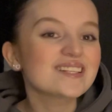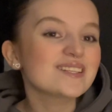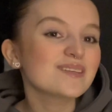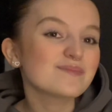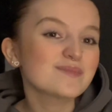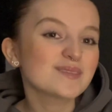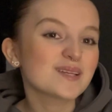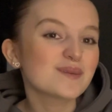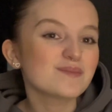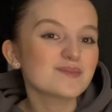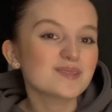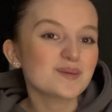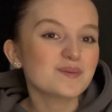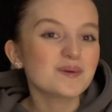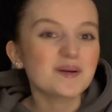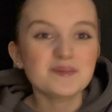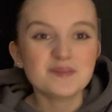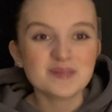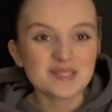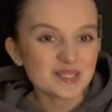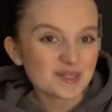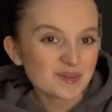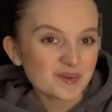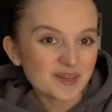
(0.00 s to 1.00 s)
Sometimes I might
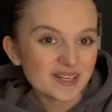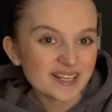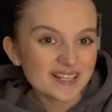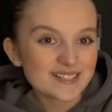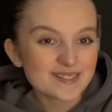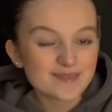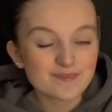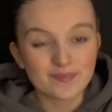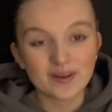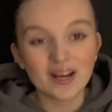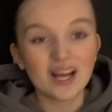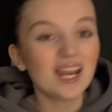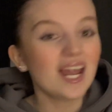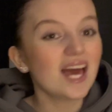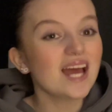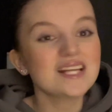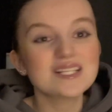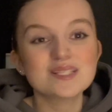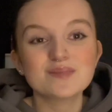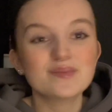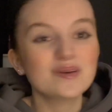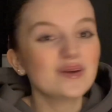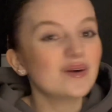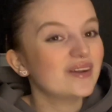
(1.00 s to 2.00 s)
be too honest, but I like
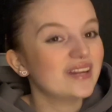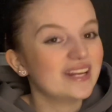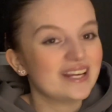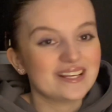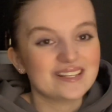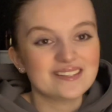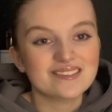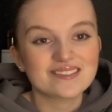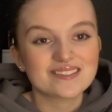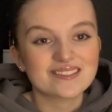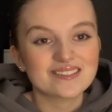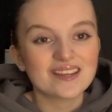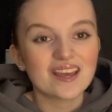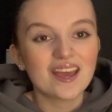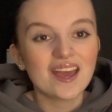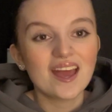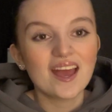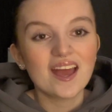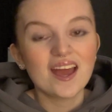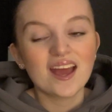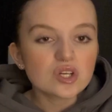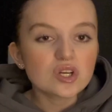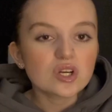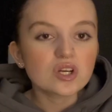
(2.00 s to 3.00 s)
to be honest
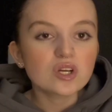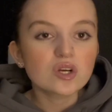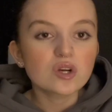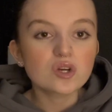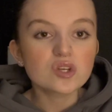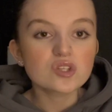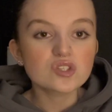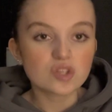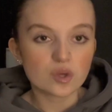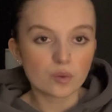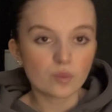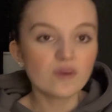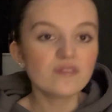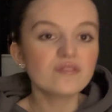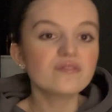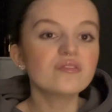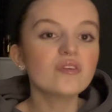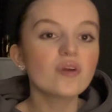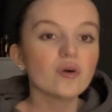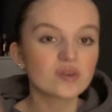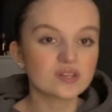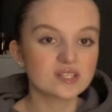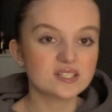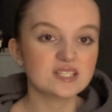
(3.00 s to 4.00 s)
so with
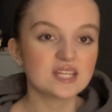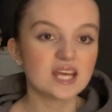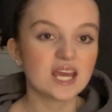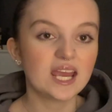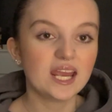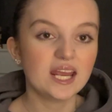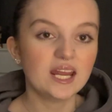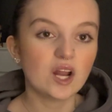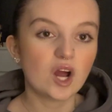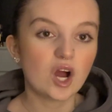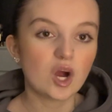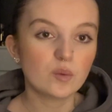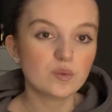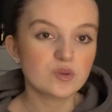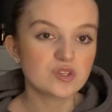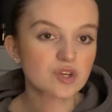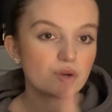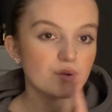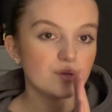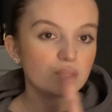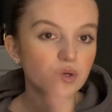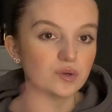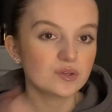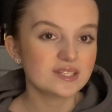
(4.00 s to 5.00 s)
Fluoxetine, I was
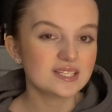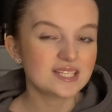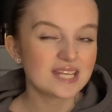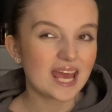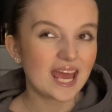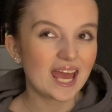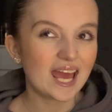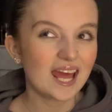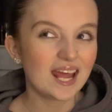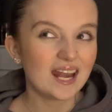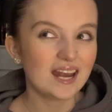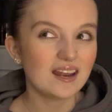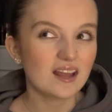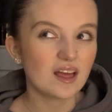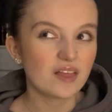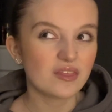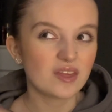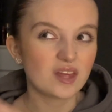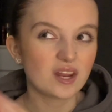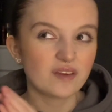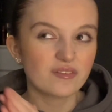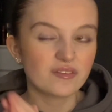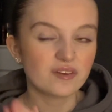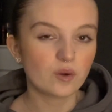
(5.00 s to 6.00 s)
only on 10,
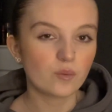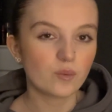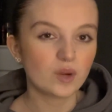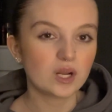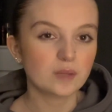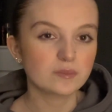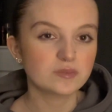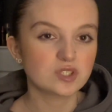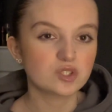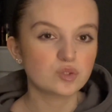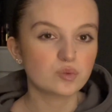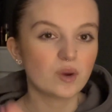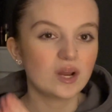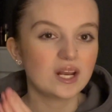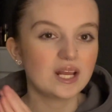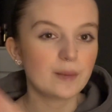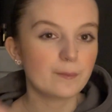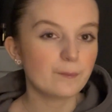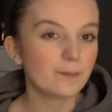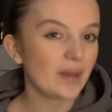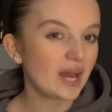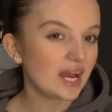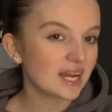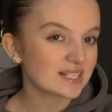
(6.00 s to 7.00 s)
then I think I went up to 20
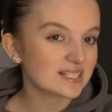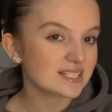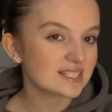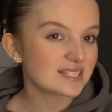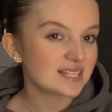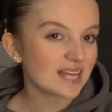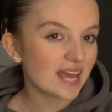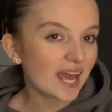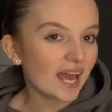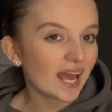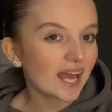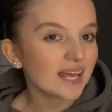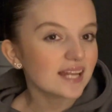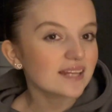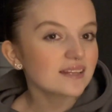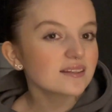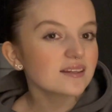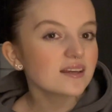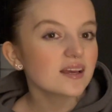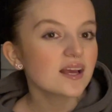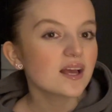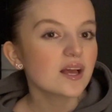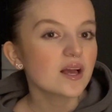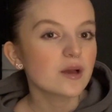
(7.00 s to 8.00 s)
and back to
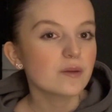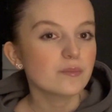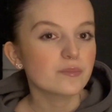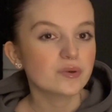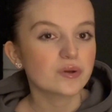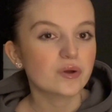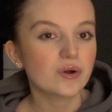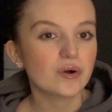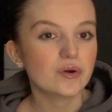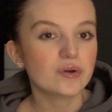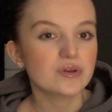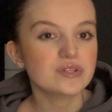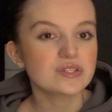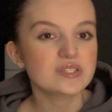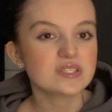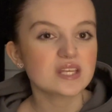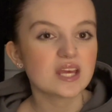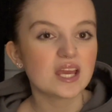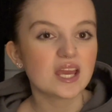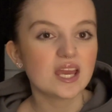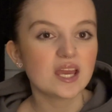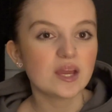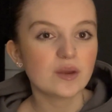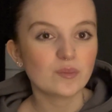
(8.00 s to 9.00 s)
10 because
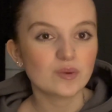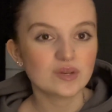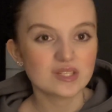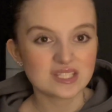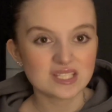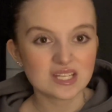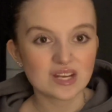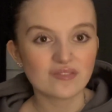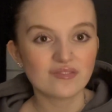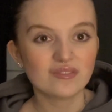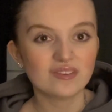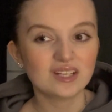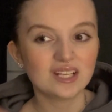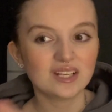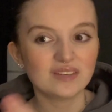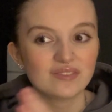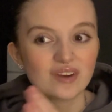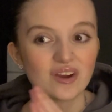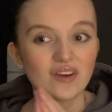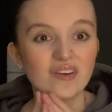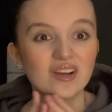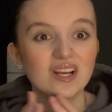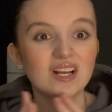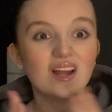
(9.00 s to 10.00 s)
it was definitely
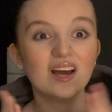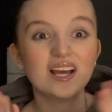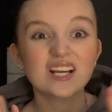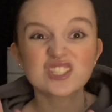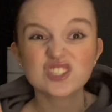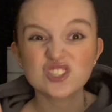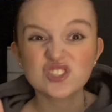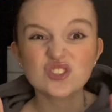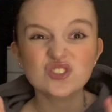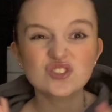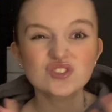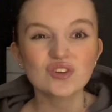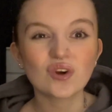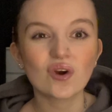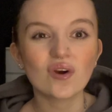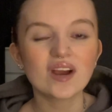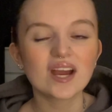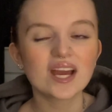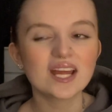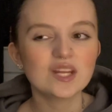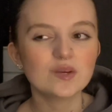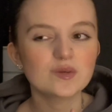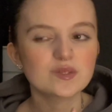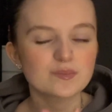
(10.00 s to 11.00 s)
very like strong
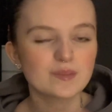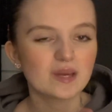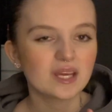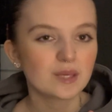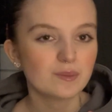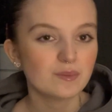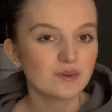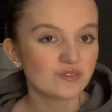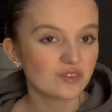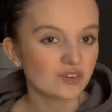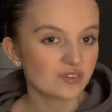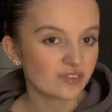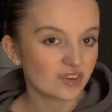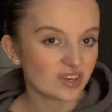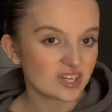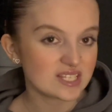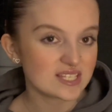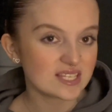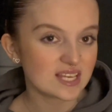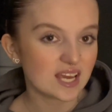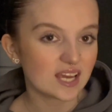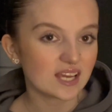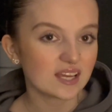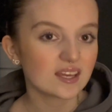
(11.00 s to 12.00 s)
and it was making me feel very
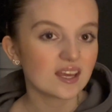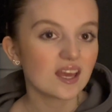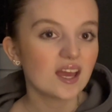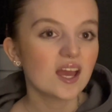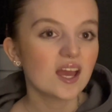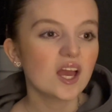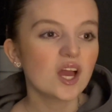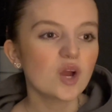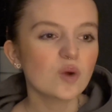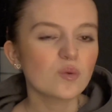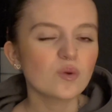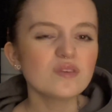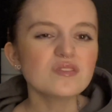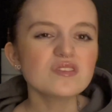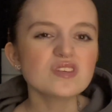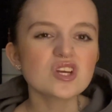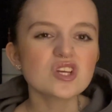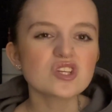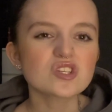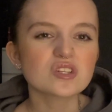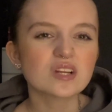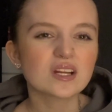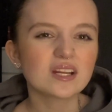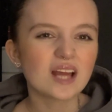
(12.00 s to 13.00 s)
sick. With
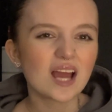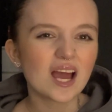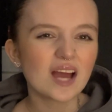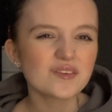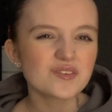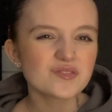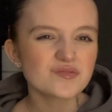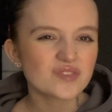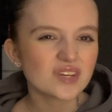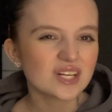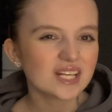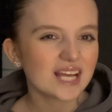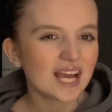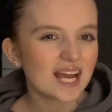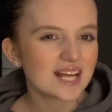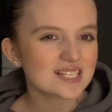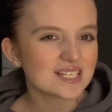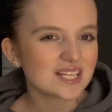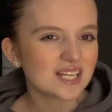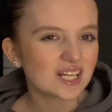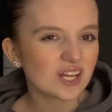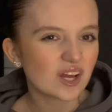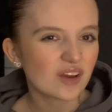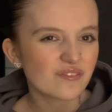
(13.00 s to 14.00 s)
sertraline, I haven't really had
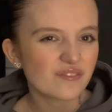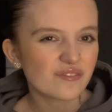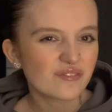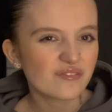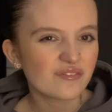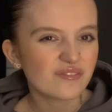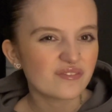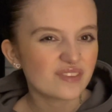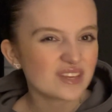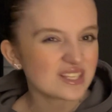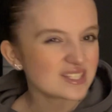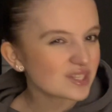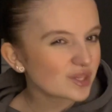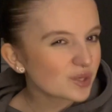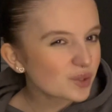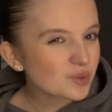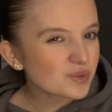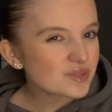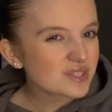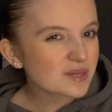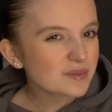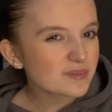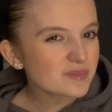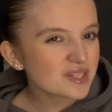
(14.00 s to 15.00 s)
any like physical
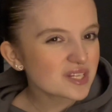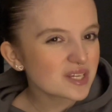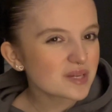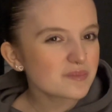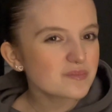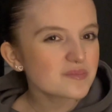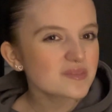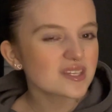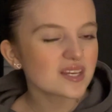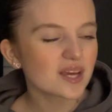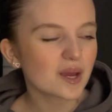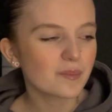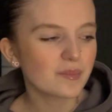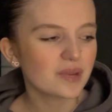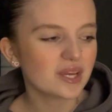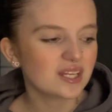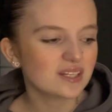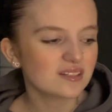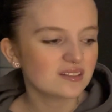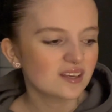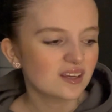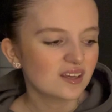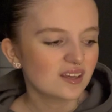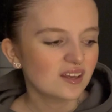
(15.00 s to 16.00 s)
symptoms. I
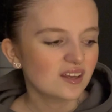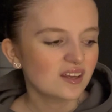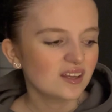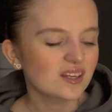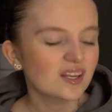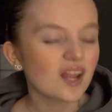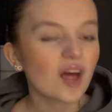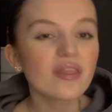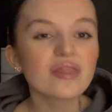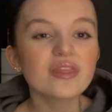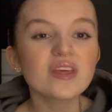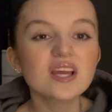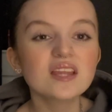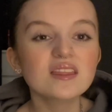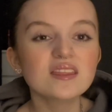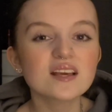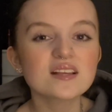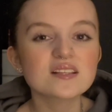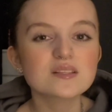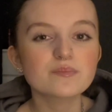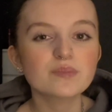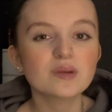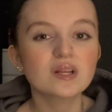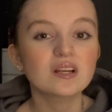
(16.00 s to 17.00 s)
mean, nothing
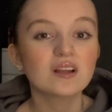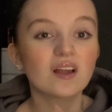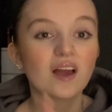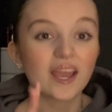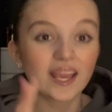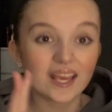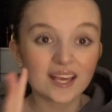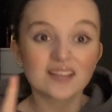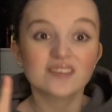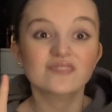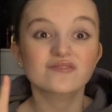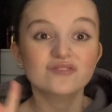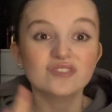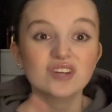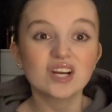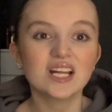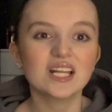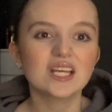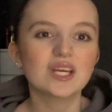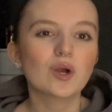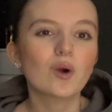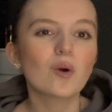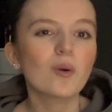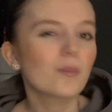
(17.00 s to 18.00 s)
that's been like
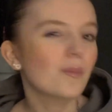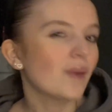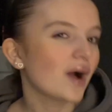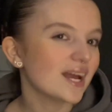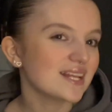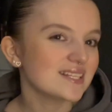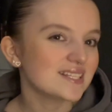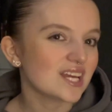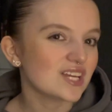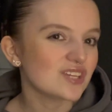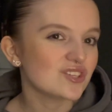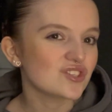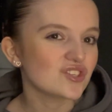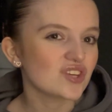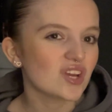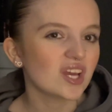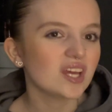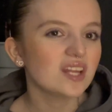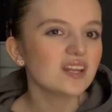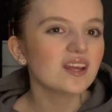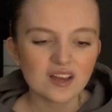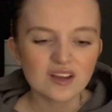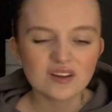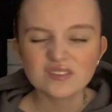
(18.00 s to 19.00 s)
really caught my
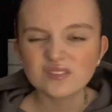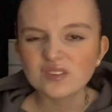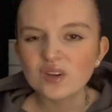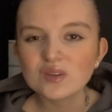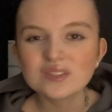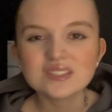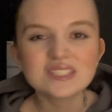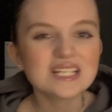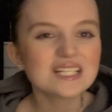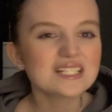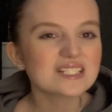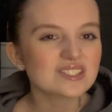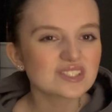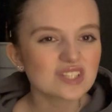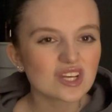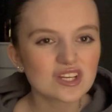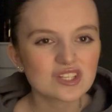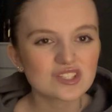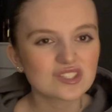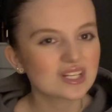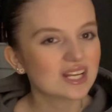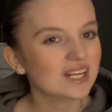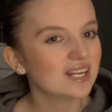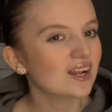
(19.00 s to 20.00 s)
attention. Fluoxetine and
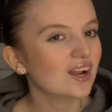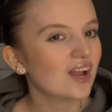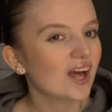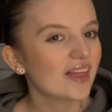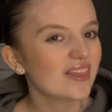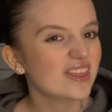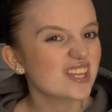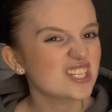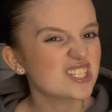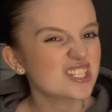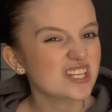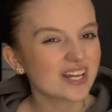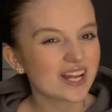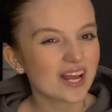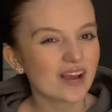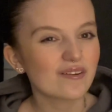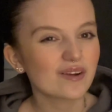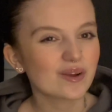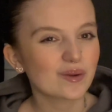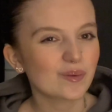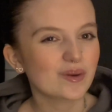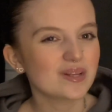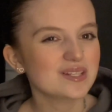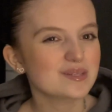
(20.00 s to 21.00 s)
sertraline are like the
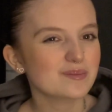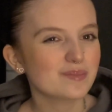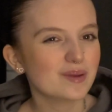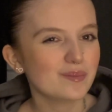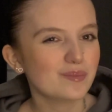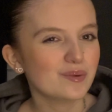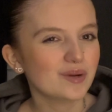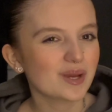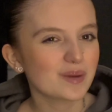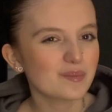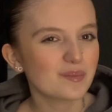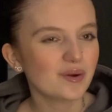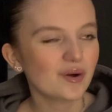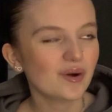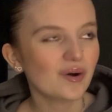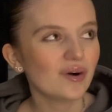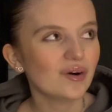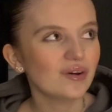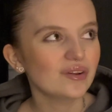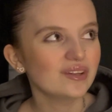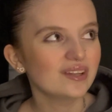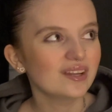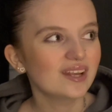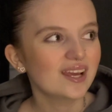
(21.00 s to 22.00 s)
generic ones that people get put
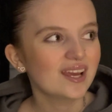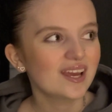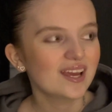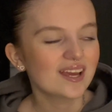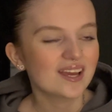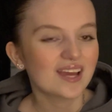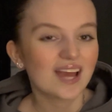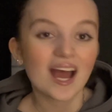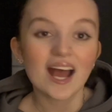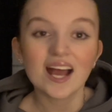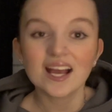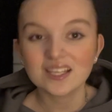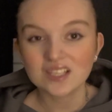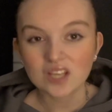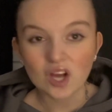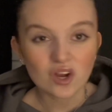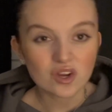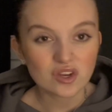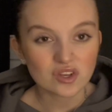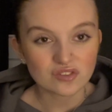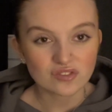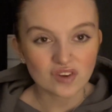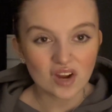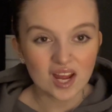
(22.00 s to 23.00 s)
on at a
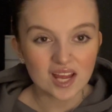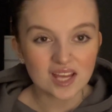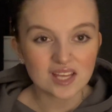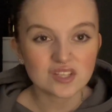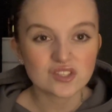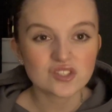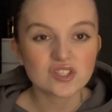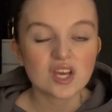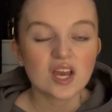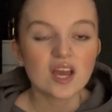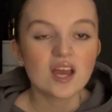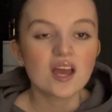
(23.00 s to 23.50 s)
younger age.